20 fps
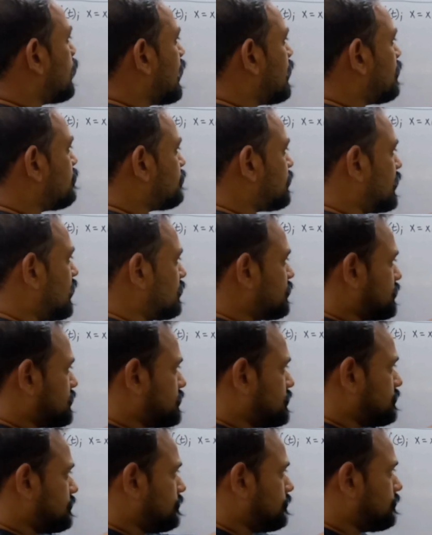you have another
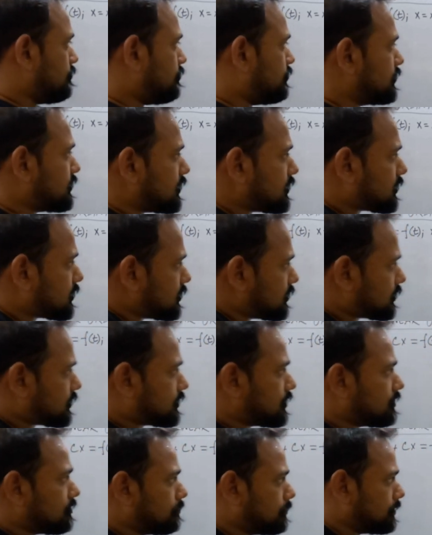resistance
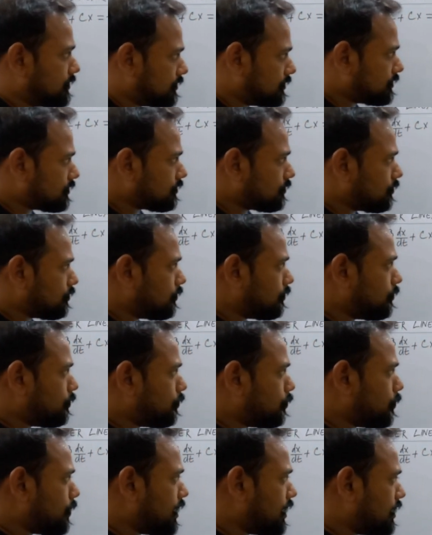term here,
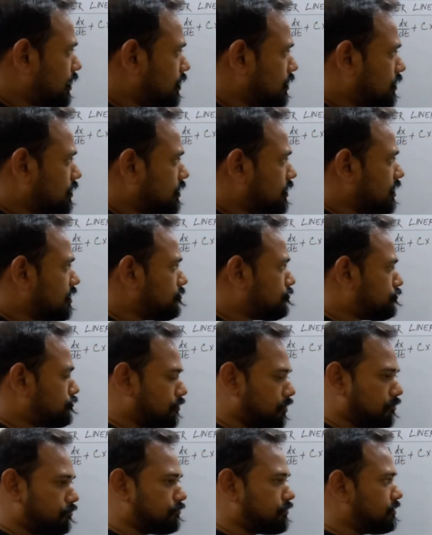where if
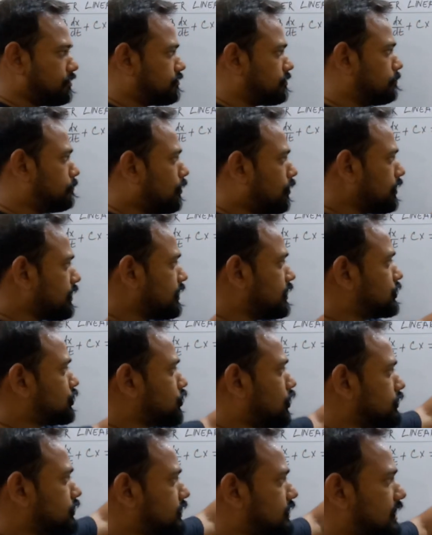the body
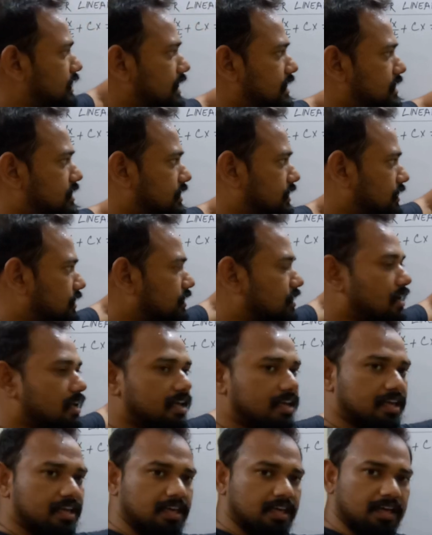is oscillating,
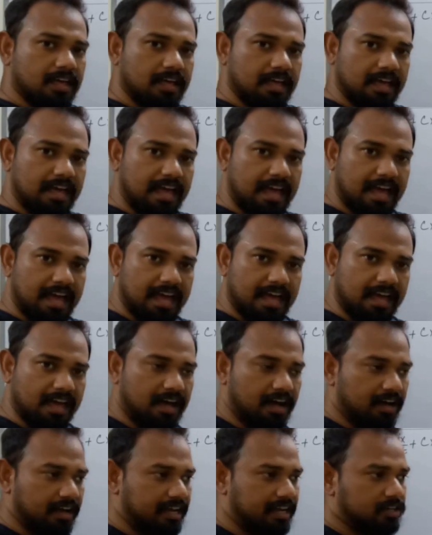
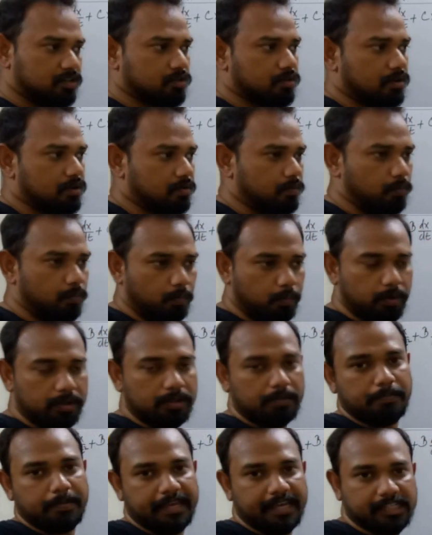it
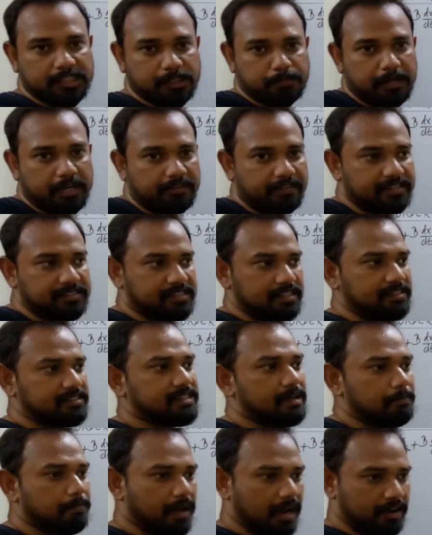will be experiencing
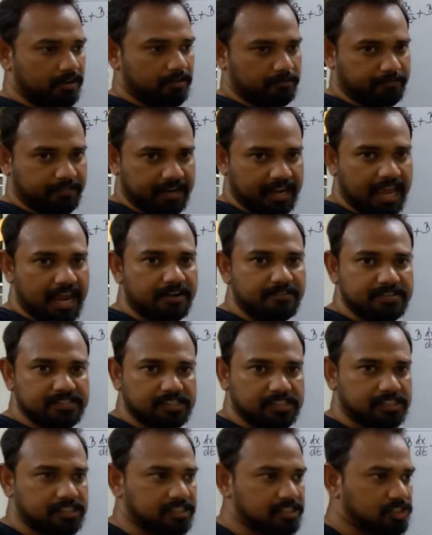some kind of an air
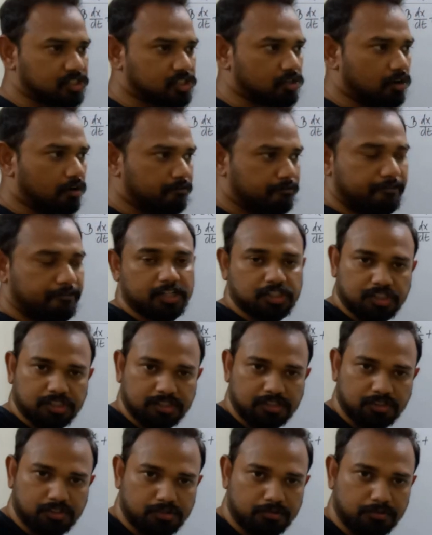resistance
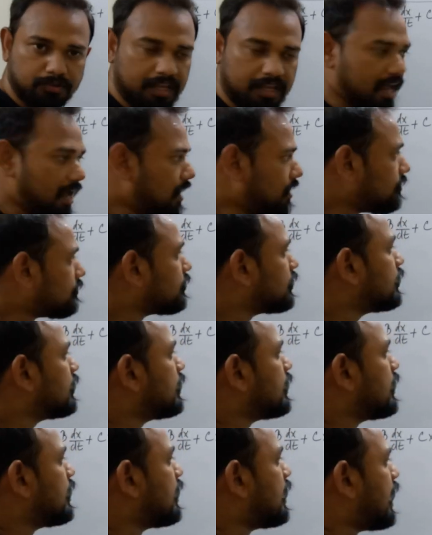friction through the air,
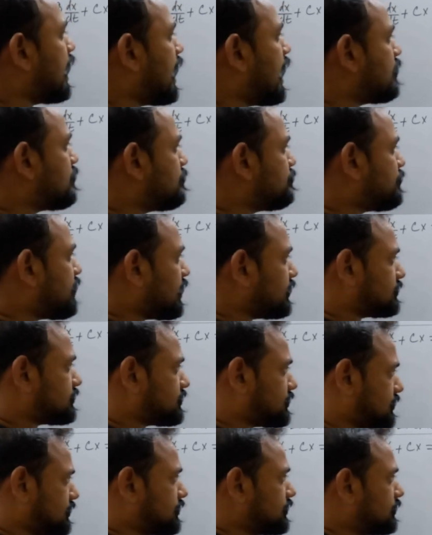and that
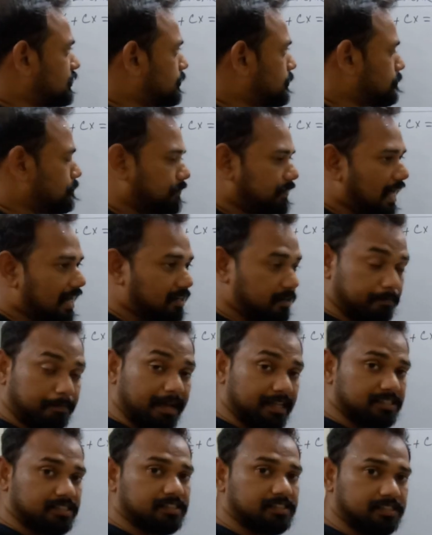
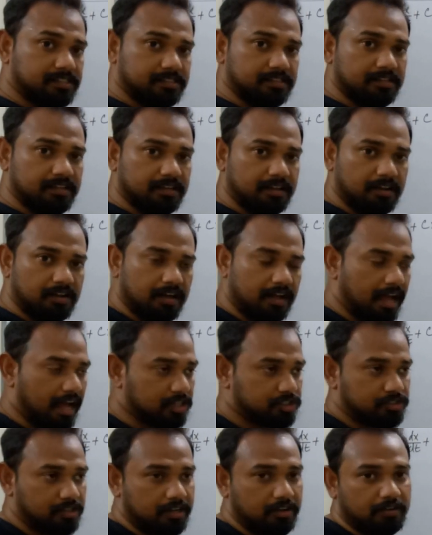depends
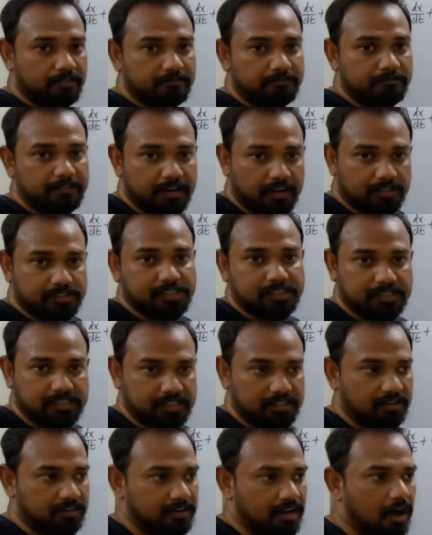actually on
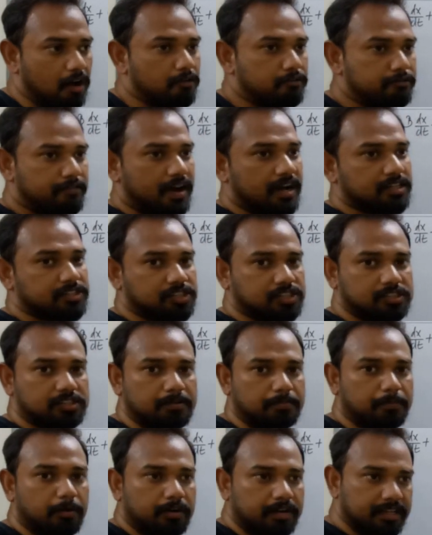velocity, on how fast
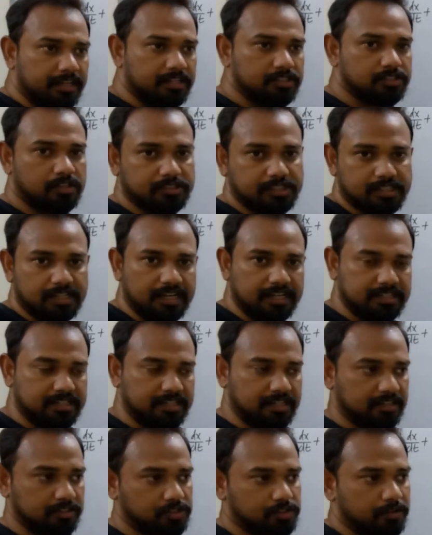the body is
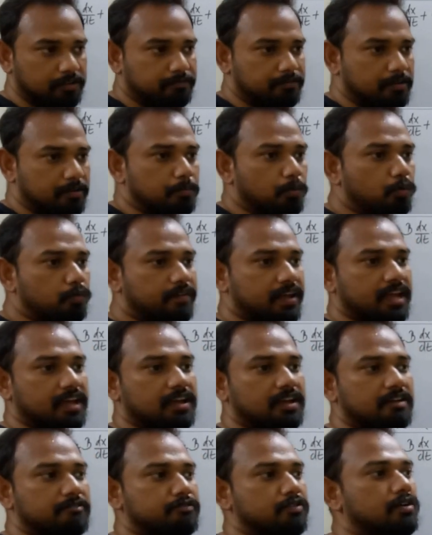oscillating. So if you're
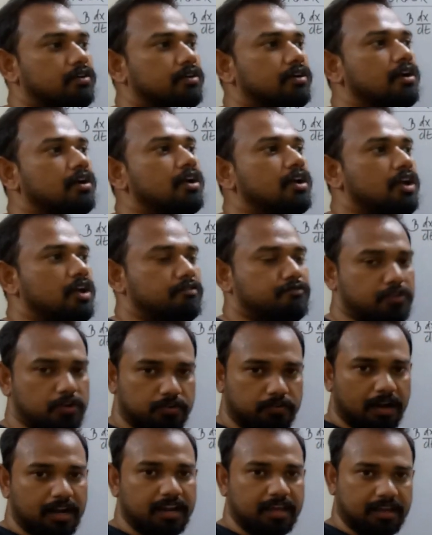moving, if
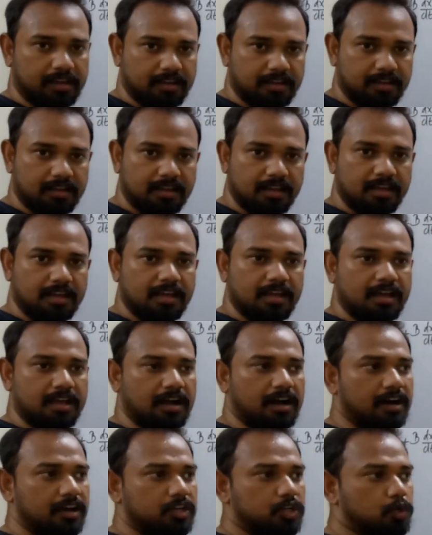you're running,
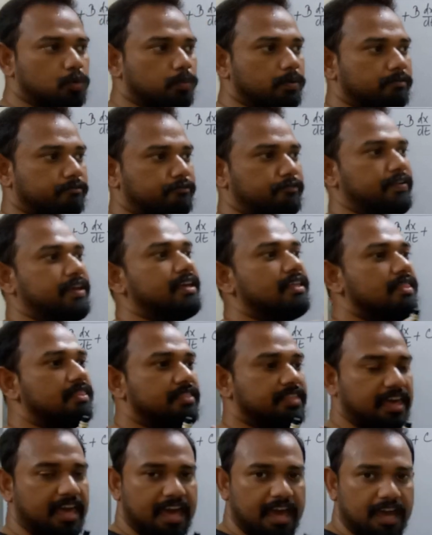you will feel
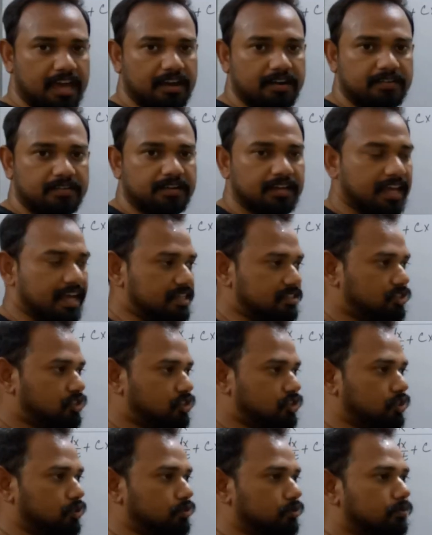the air
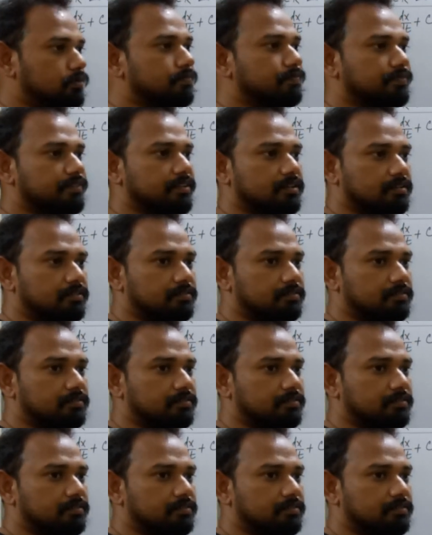against you,